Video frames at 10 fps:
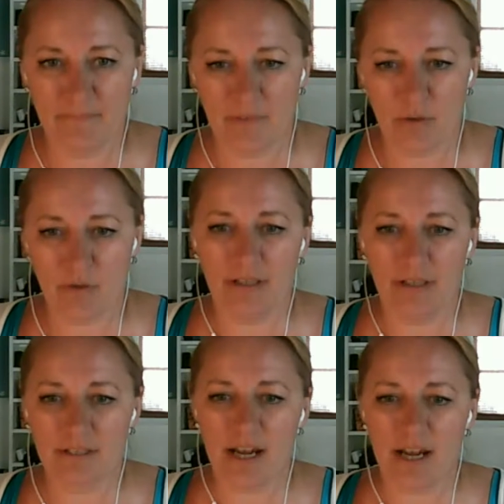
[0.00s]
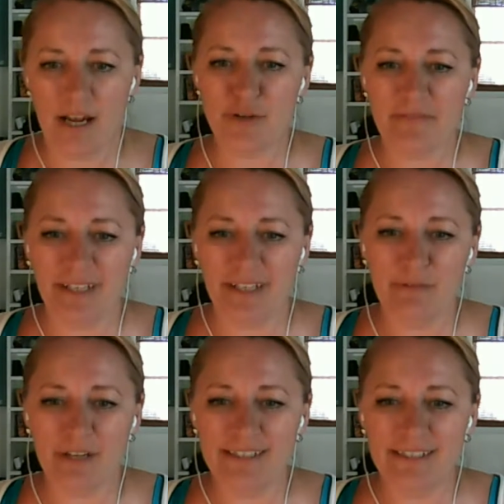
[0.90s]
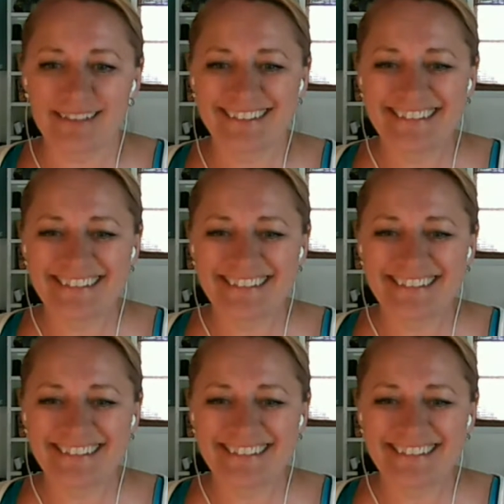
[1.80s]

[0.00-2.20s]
Okay, Kanani, do you have any advice?